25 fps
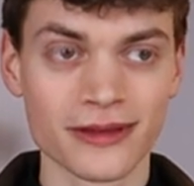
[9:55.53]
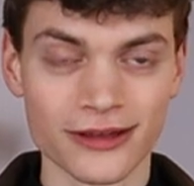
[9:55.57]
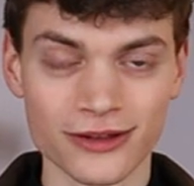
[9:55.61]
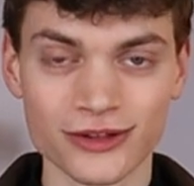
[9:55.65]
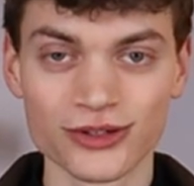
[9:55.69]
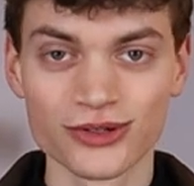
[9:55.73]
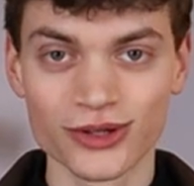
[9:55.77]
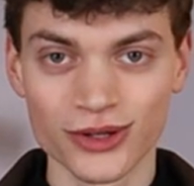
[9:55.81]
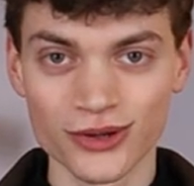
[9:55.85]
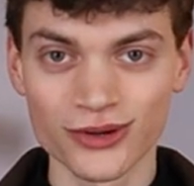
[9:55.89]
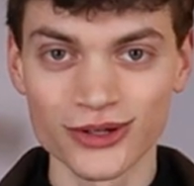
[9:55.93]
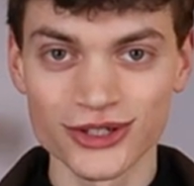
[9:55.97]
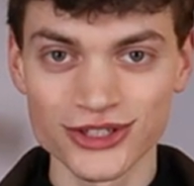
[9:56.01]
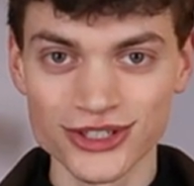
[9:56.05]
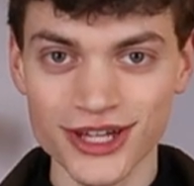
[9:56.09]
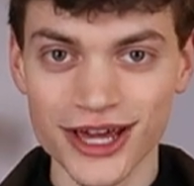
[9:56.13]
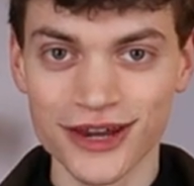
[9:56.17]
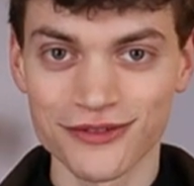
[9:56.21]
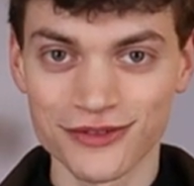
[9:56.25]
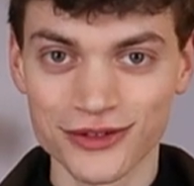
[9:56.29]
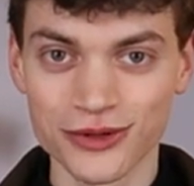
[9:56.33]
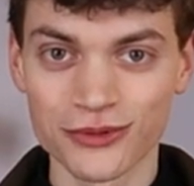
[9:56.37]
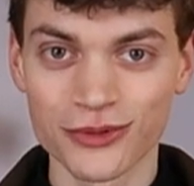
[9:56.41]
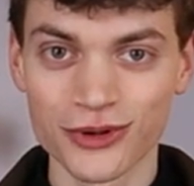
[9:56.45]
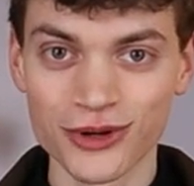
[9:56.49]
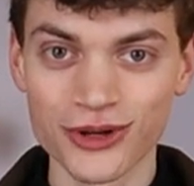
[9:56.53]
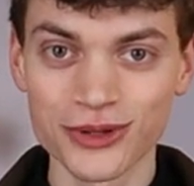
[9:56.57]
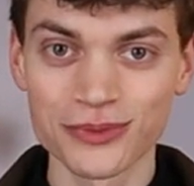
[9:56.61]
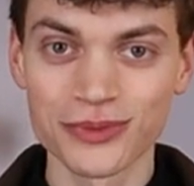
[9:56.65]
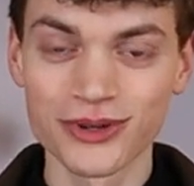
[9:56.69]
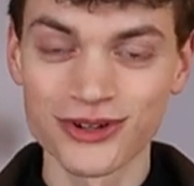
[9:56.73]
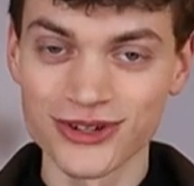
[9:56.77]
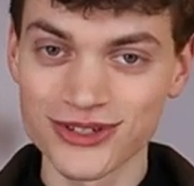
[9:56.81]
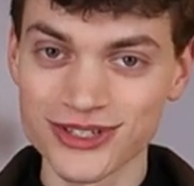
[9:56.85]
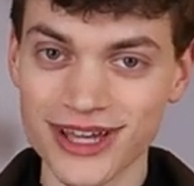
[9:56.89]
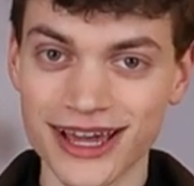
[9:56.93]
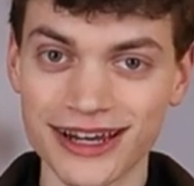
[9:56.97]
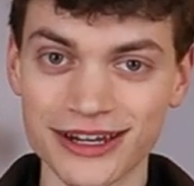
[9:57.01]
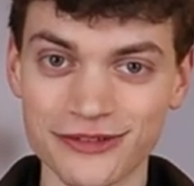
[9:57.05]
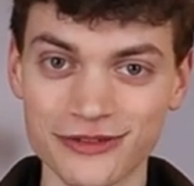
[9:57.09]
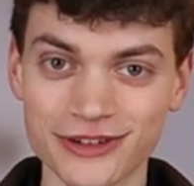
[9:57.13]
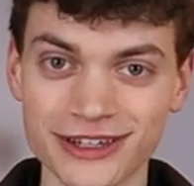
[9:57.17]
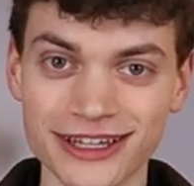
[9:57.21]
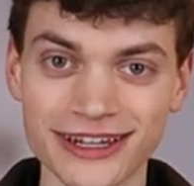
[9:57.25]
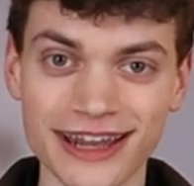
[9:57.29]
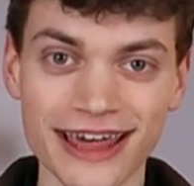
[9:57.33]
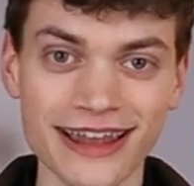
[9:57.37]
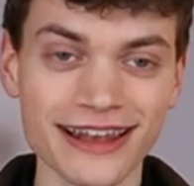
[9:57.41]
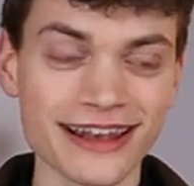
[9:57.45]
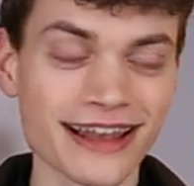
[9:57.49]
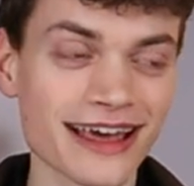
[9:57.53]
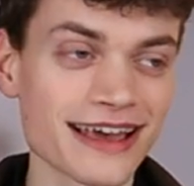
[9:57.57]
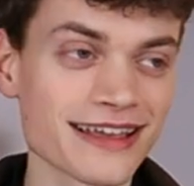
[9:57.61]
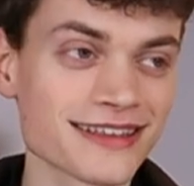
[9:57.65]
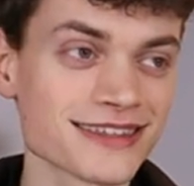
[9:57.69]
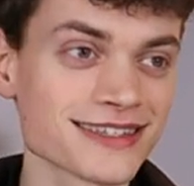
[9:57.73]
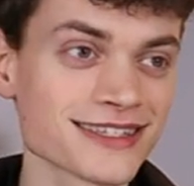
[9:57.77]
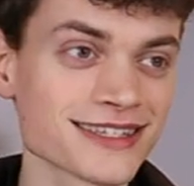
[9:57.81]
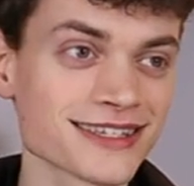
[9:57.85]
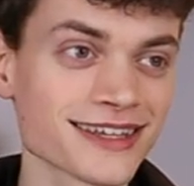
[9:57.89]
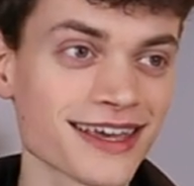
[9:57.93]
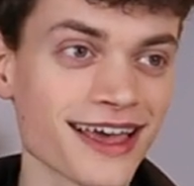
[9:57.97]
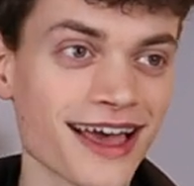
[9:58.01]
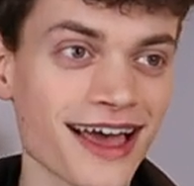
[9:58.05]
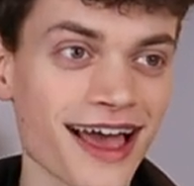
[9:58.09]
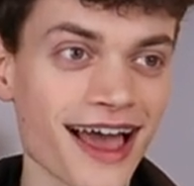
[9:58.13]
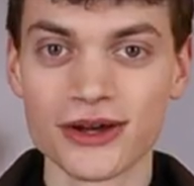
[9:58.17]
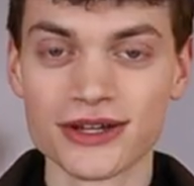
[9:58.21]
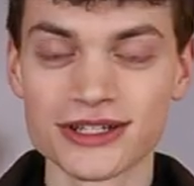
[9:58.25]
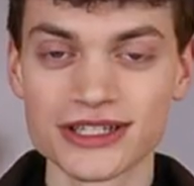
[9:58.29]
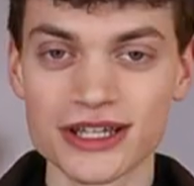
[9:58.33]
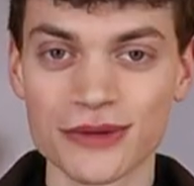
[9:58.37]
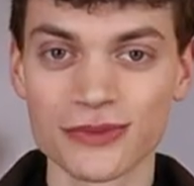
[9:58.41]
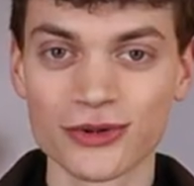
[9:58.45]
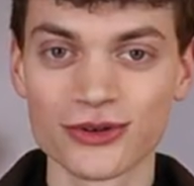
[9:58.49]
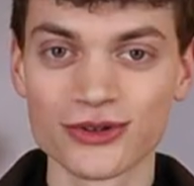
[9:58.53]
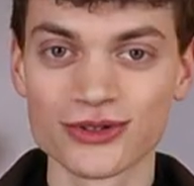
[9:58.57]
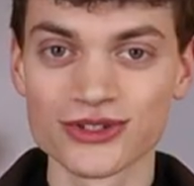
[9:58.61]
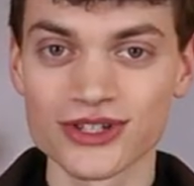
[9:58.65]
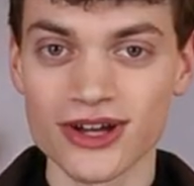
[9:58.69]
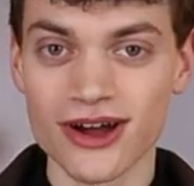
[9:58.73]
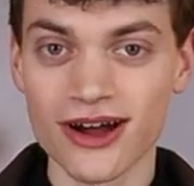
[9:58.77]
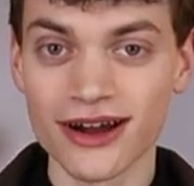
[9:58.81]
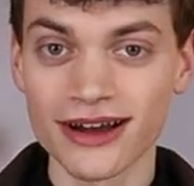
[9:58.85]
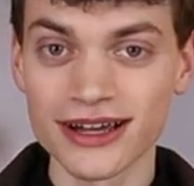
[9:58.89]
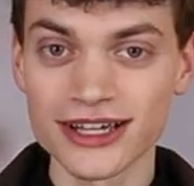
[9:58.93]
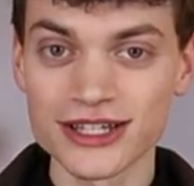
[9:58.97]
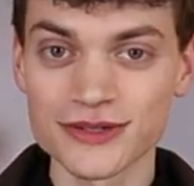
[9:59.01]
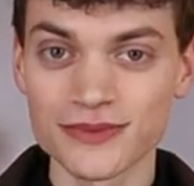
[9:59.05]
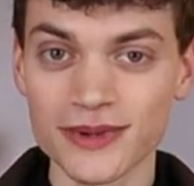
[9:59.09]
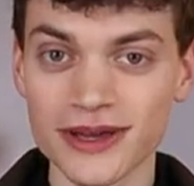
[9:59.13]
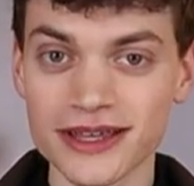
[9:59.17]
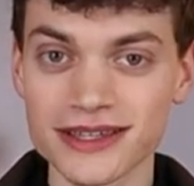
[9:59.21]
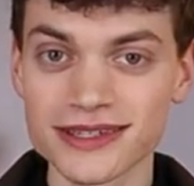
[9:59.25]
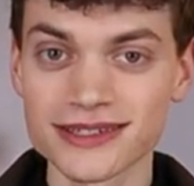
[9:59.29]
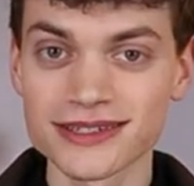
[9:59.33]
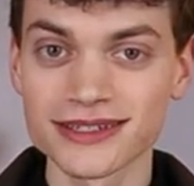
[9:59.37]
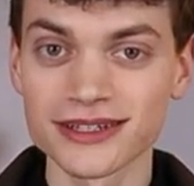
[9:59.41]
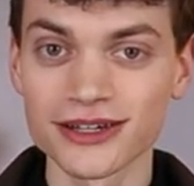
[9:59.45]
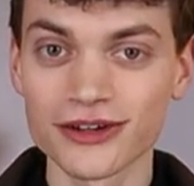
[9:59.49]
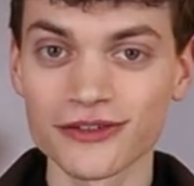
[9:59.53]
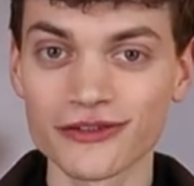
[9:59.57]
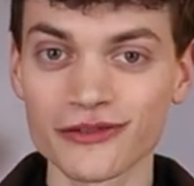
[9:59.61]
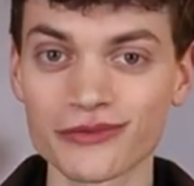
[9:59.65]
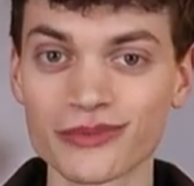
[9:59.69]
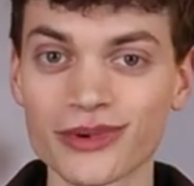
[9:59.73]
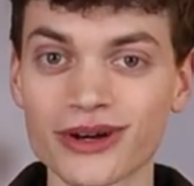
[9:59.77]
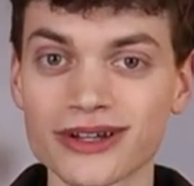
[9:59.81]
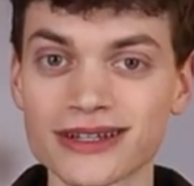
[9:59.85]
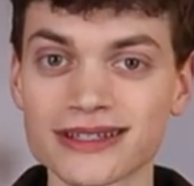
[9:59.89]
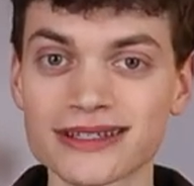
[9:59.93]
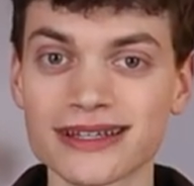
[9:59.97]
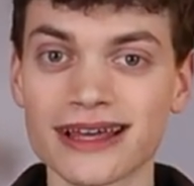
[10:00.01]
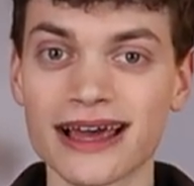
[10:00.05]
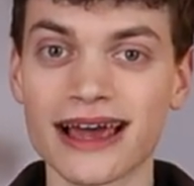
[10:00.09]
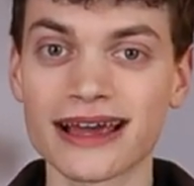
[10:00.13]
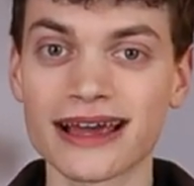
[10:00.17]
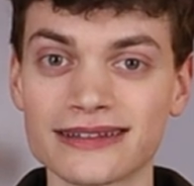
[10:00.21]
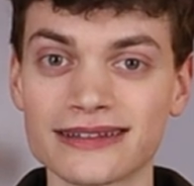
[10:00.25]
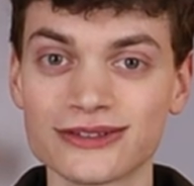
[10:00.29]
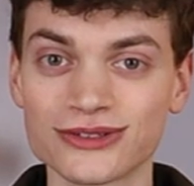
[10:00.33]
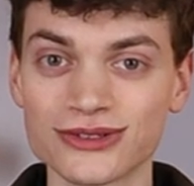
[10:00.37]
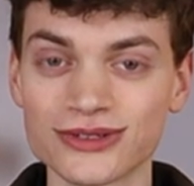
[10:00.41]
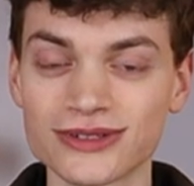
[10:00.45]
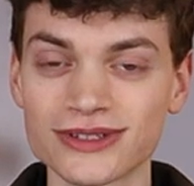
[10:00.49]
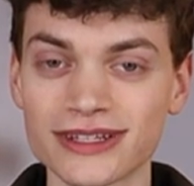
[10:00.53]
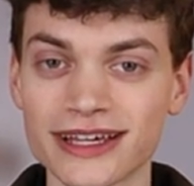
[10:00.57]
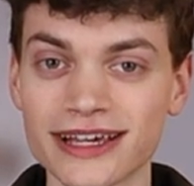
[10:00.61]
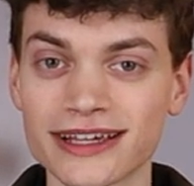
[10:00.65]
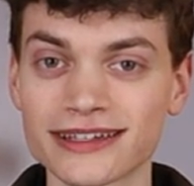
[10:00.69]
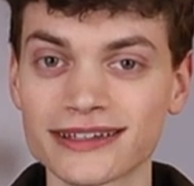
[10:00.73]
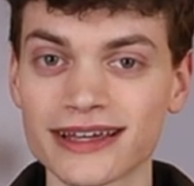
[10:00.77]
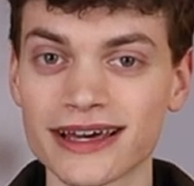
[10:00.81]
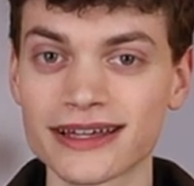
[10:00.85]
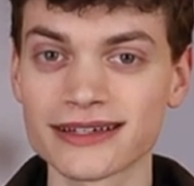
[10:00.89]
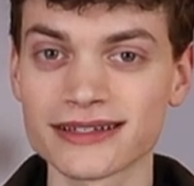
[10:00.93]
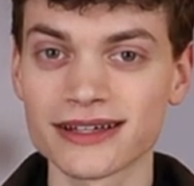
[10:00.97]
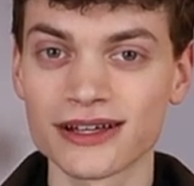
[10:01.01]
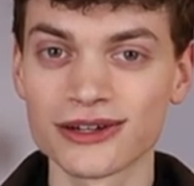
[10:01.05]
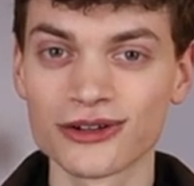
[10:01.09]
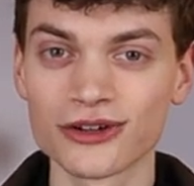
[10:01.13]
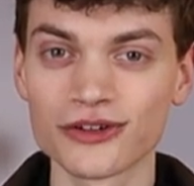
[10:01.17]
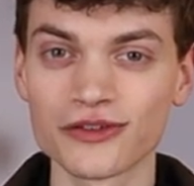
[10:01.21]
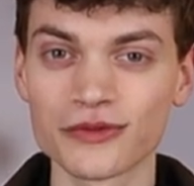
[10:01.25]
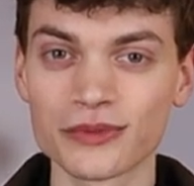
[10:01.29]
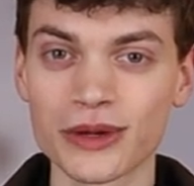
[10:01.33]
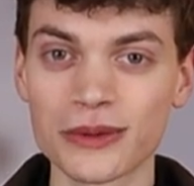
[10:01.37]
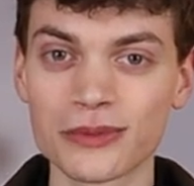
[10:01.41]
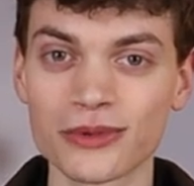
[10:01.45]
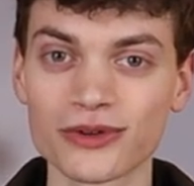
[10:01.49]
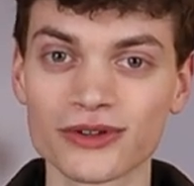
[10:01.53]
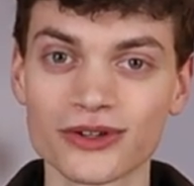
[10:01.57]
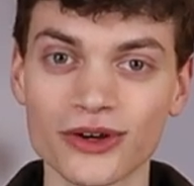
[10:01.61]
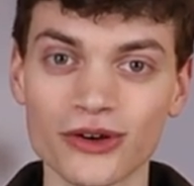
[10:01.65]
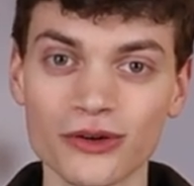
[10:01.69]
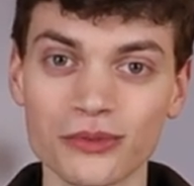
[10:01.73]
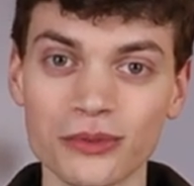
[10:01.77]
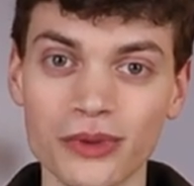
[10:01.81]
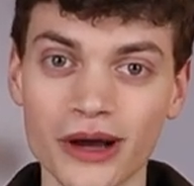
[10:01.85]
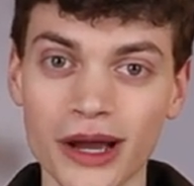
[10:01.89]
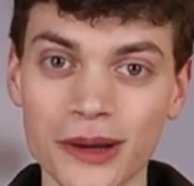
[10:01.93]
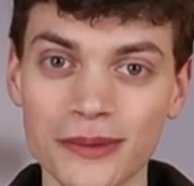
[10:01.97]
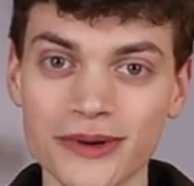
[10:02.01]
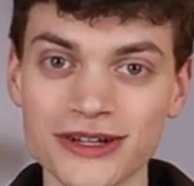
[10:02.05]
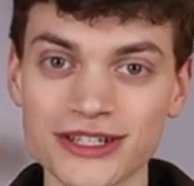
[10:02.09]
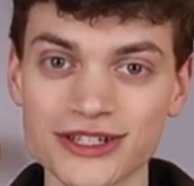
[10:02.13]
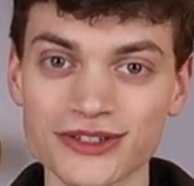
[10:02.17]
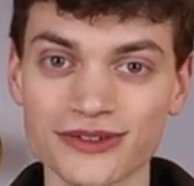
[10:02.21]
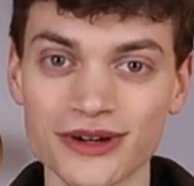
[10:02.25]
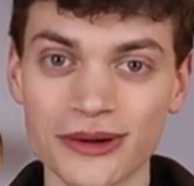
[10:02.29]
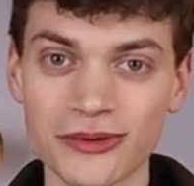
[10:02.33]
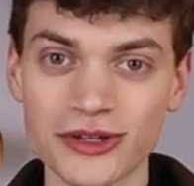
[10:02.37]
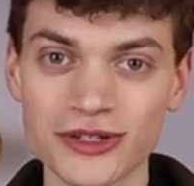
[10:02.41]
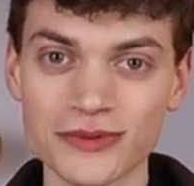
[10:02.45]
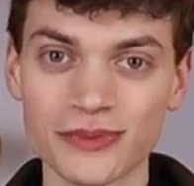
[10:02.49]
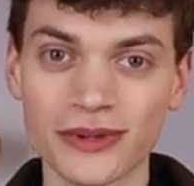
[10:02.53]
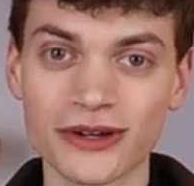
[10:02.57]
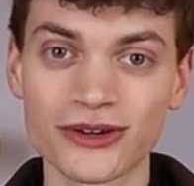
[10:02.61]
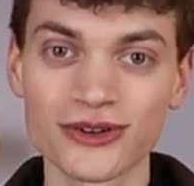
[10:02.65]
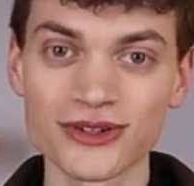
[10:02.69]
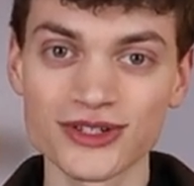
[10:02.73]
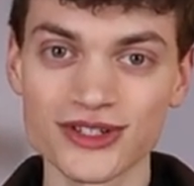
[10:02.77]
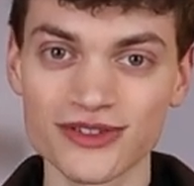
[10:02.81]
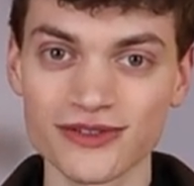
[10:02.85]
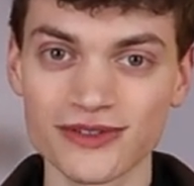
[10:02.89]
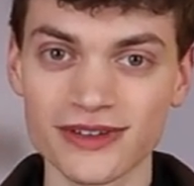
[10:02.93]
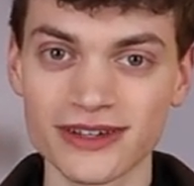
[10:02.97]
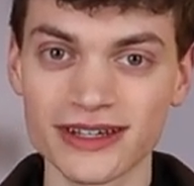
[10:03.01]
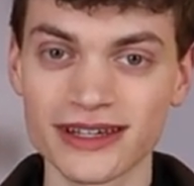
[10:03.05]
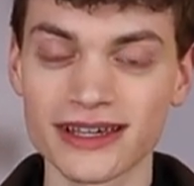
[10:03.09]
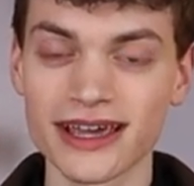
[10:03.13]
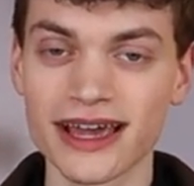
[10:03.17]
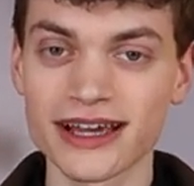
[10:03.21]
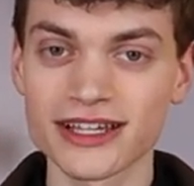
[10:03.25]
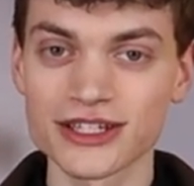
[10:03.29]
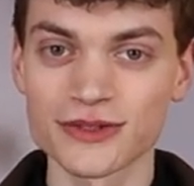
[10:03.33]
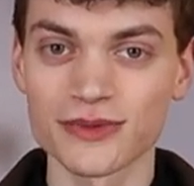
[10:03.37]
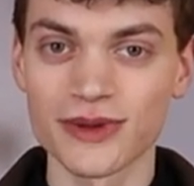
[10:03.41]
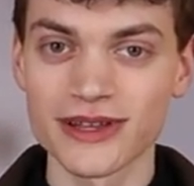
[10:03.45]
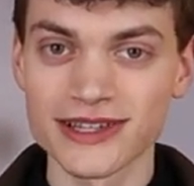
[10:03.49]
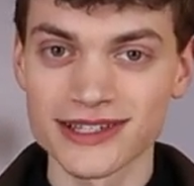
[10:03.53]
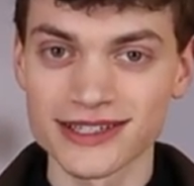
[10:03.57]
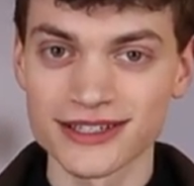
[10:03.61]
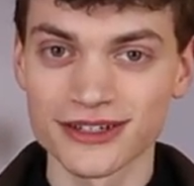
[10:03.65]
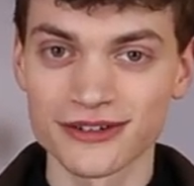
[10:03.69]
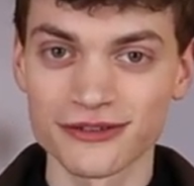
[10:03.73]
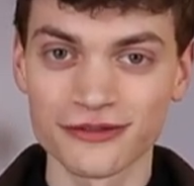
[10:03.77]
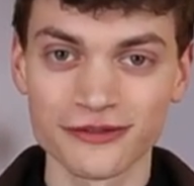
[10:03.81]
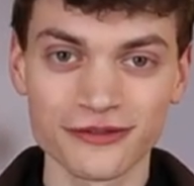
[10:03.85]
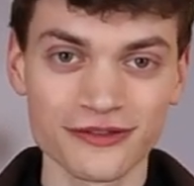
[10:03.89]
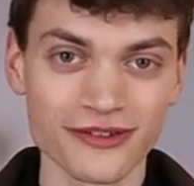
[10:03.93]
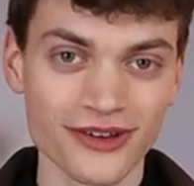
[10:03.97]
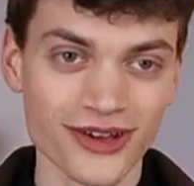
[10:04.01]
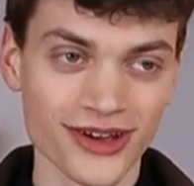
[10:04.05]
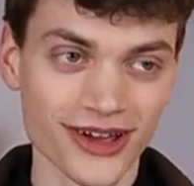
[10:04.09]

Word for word: to the other side of the world because I live in the Netherlands shipping costs are expensive, but do think that a lot of people don't buy my ceramics because of the expensive